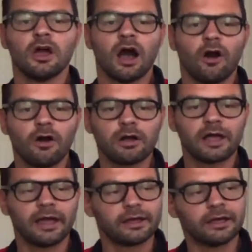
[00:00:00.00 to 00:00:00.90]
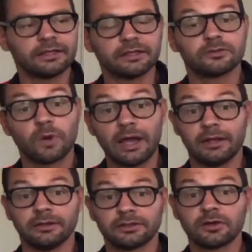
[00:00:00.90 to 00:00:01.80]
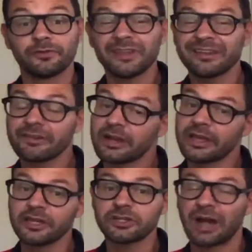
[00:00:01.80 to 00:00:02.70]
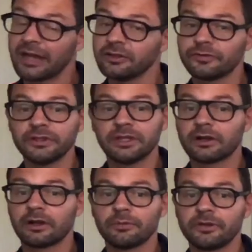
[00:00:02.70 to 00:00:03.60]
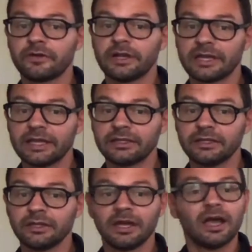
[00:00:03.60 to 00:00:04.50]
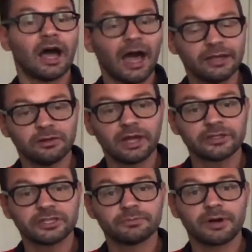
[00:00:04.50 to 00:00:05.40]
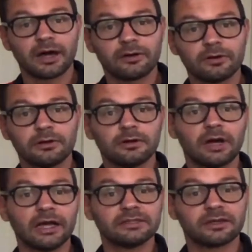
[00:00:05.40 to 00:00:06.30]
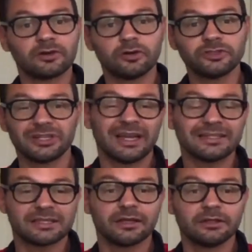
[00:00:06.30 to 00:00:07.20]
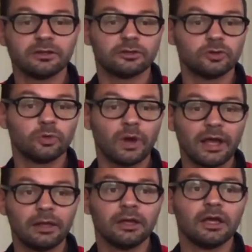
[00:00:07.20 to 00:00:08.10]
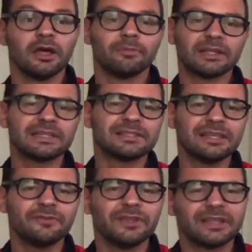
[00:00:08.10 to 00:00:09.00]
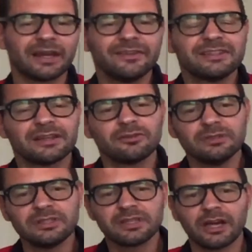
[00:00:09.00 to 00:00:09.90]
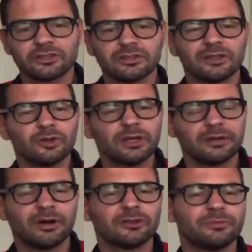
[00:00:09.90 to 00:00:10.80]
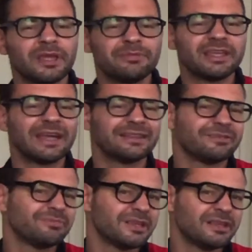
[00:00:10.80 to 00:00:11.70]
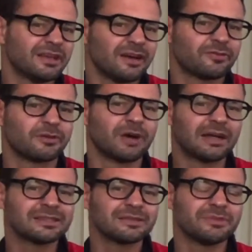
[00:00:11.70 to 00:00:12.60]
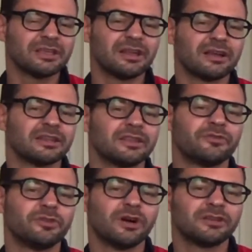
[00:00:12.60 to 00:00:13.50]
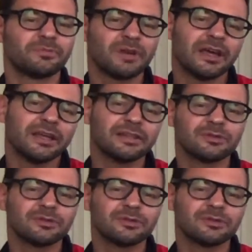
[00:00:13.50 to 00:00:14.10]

Okay, I got it. Well, so thinking relegation, I don't think they're gonna be relegated. I don't like Gianpaolo as a coach. Last year did not do well, but I still think they're having some good discussion. They're talking about maybe getting Viglia from AC Milan and a few other players.